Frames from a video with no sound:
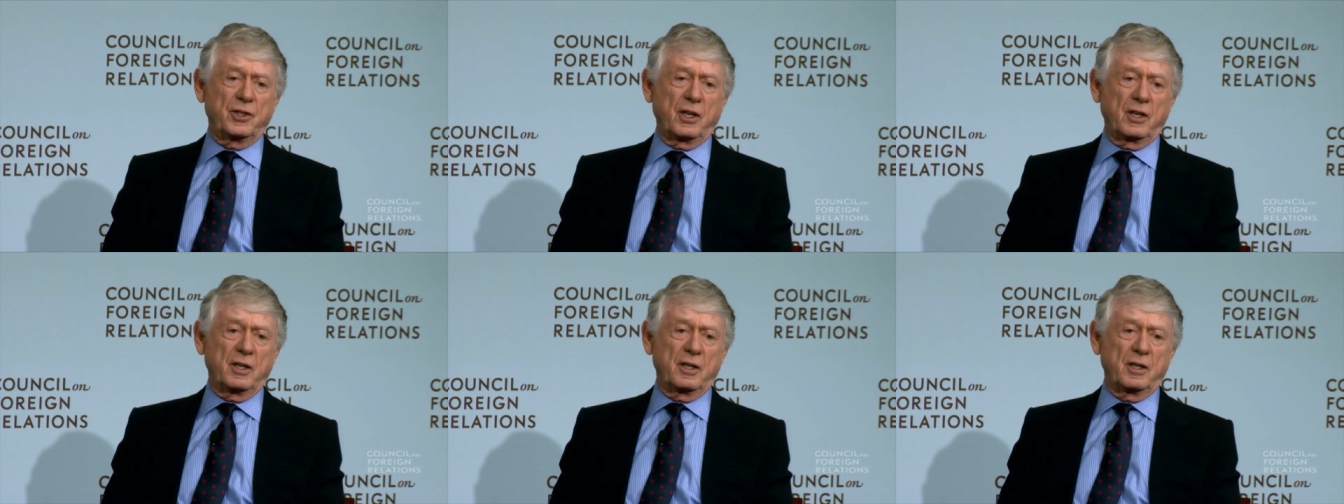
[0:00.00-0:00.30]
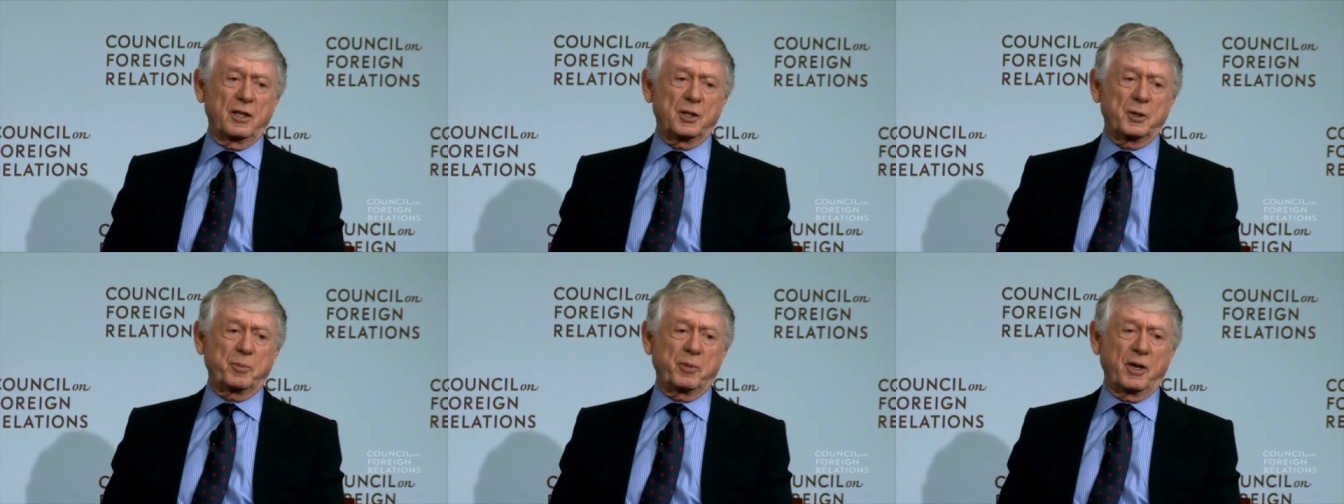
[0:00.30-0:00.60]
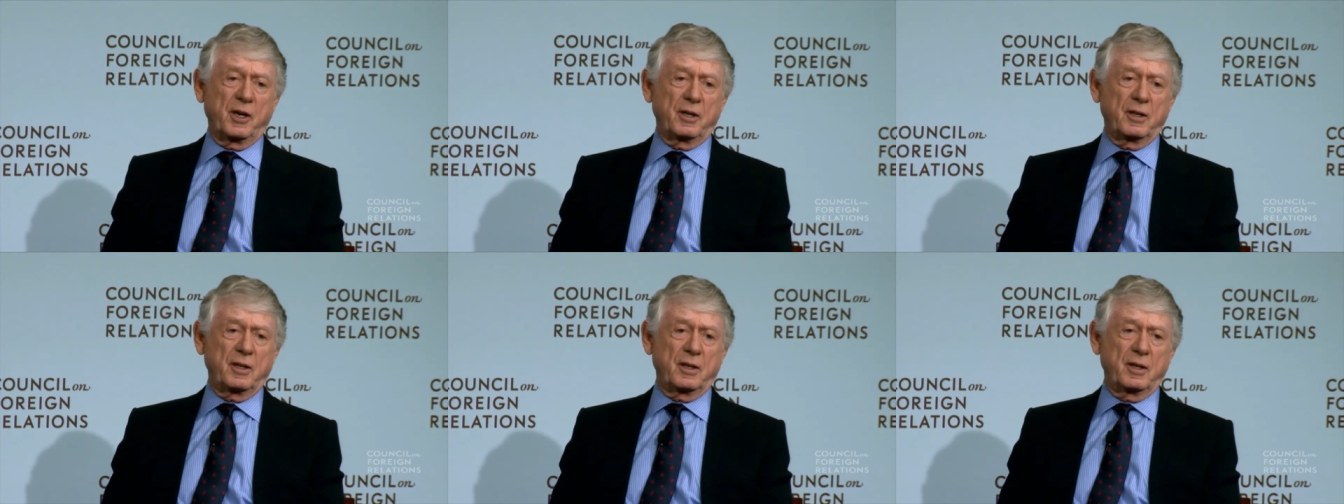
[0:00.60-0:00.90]
on his
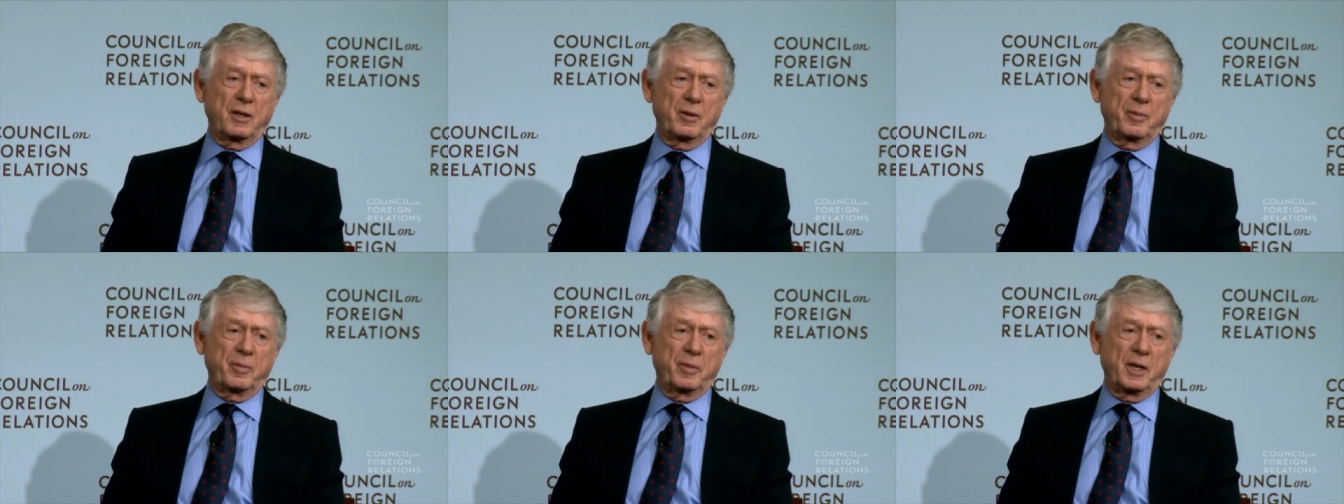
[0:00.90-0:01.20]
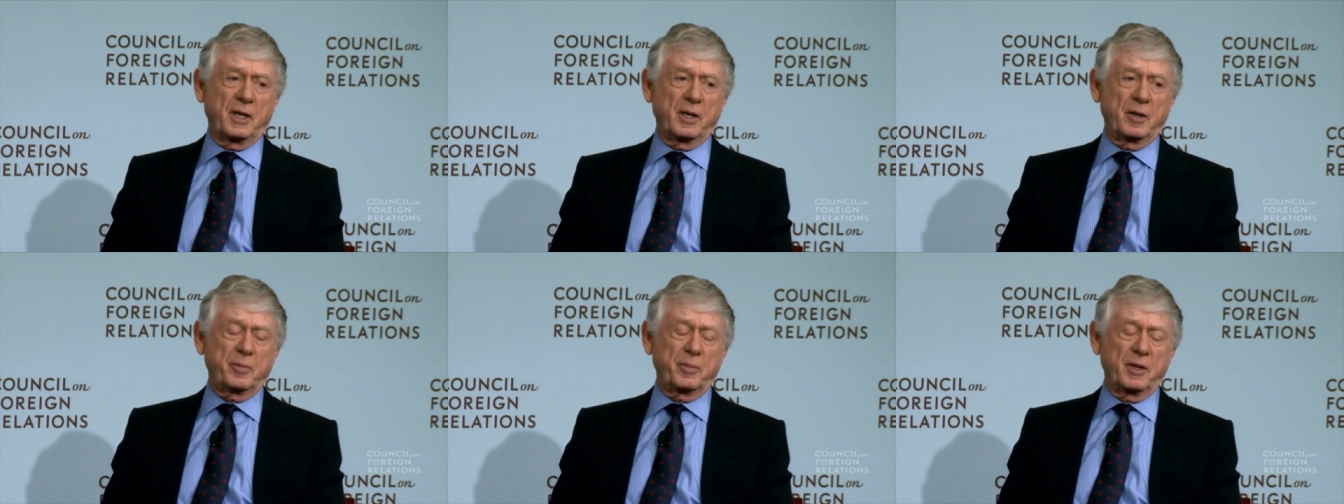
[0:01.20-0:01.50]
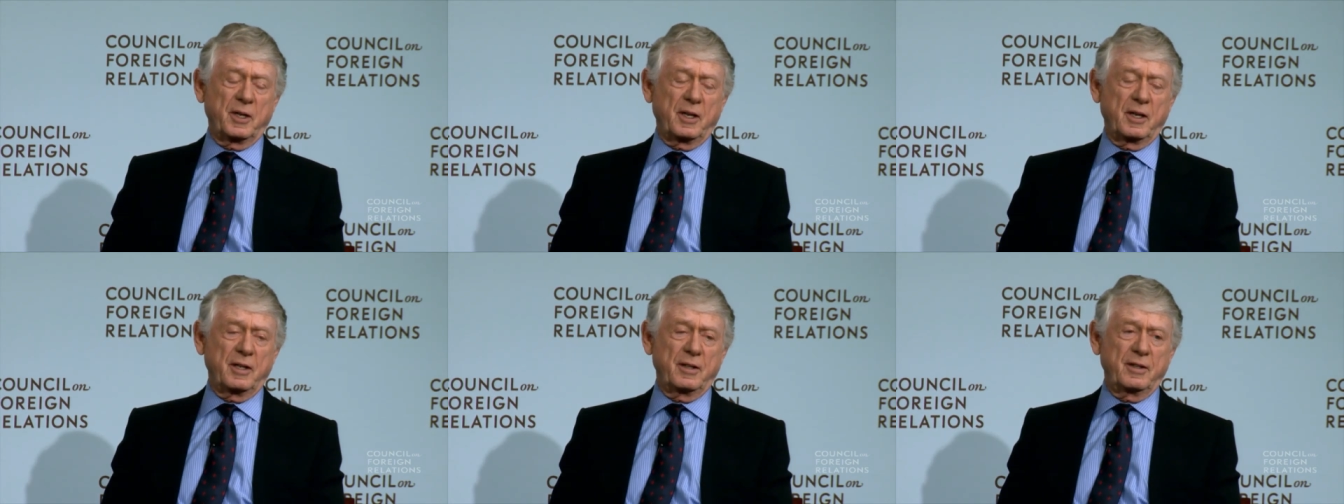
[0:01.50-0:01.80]
part to come back,
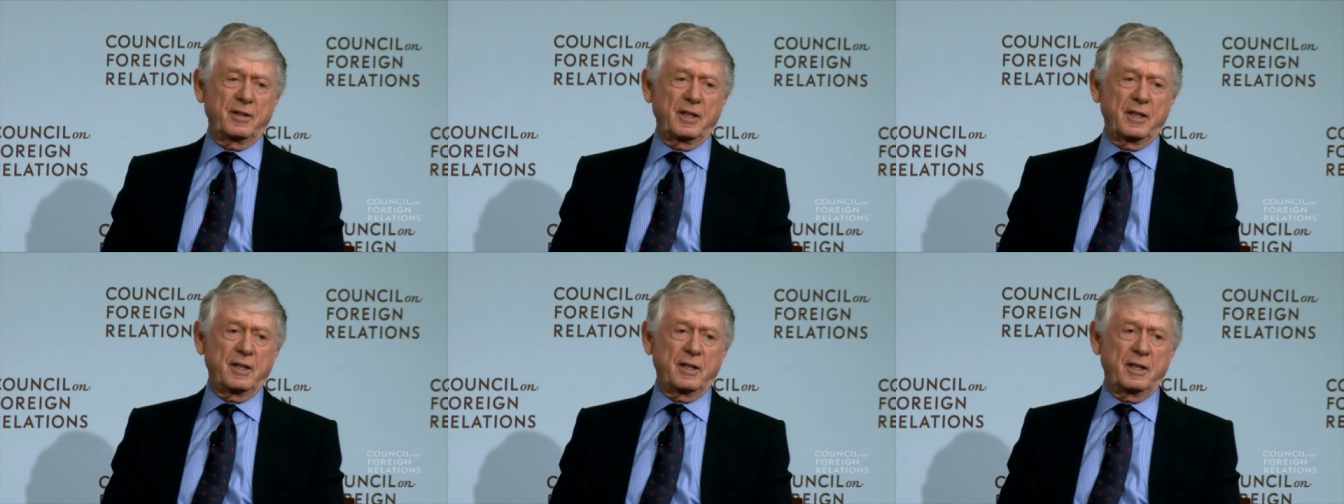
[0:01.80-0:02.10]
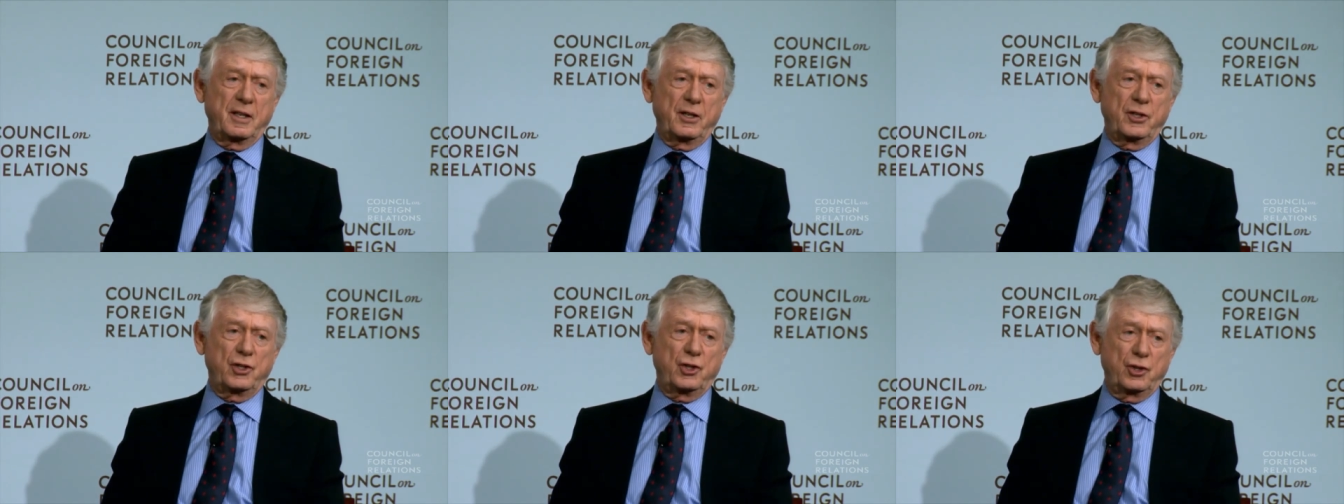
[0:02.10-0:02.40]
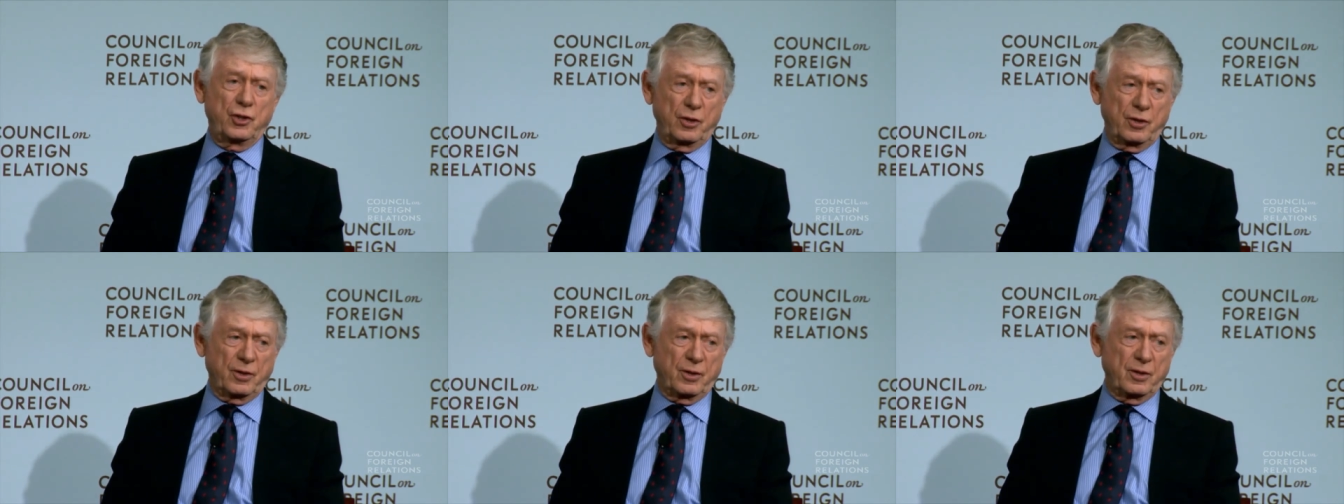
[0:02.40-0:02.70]
but I think he
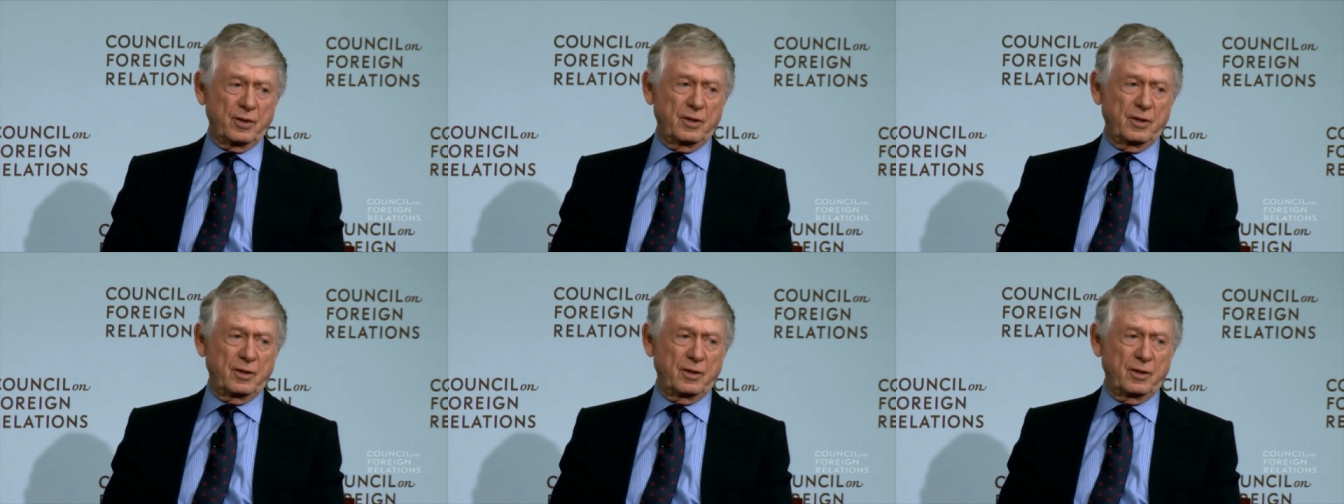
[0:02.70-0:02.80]
should.